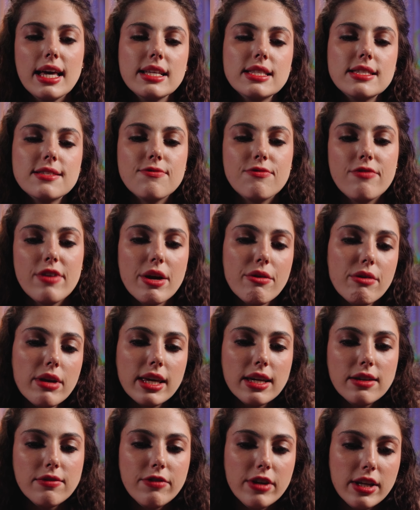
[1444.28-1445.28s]
It's very
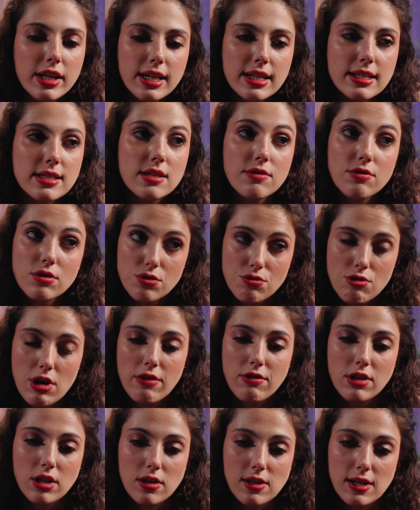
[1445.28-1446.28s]
convenient if you
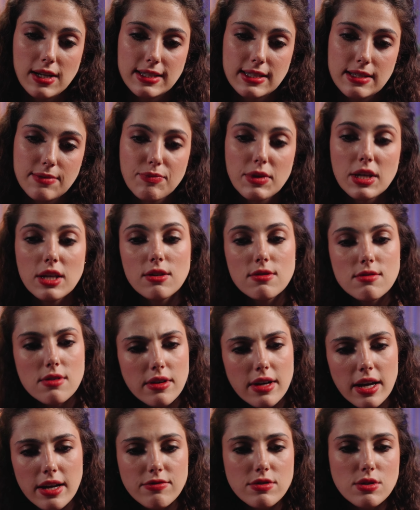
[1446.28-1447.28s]
travel a lot. You
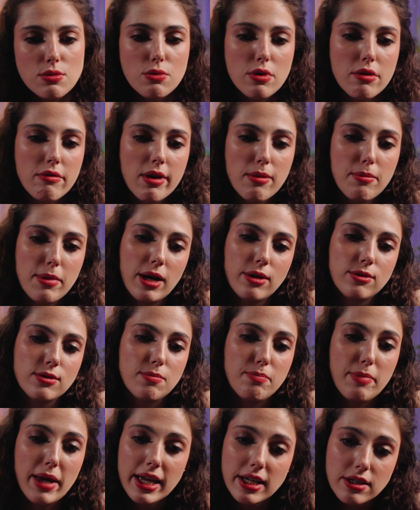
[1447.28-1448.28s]
don't have to worry
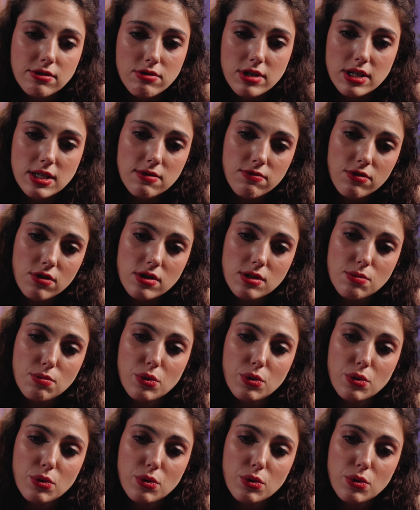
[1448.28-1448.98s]
about bank transfers